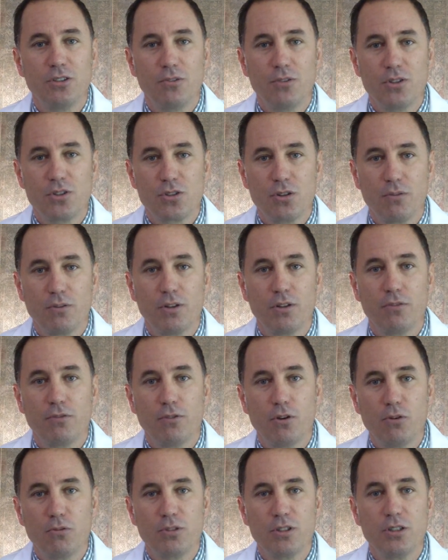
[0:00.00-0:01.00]
do this over the
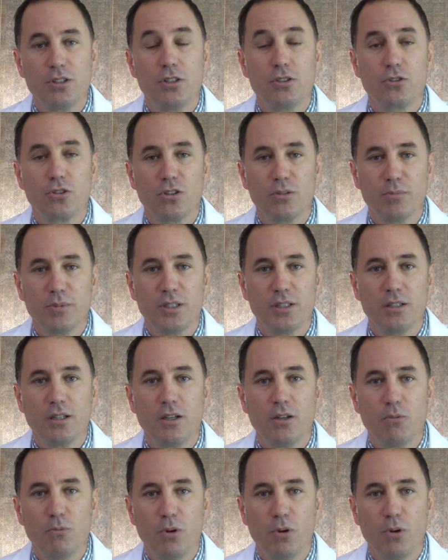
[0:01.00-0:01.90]
phone to determine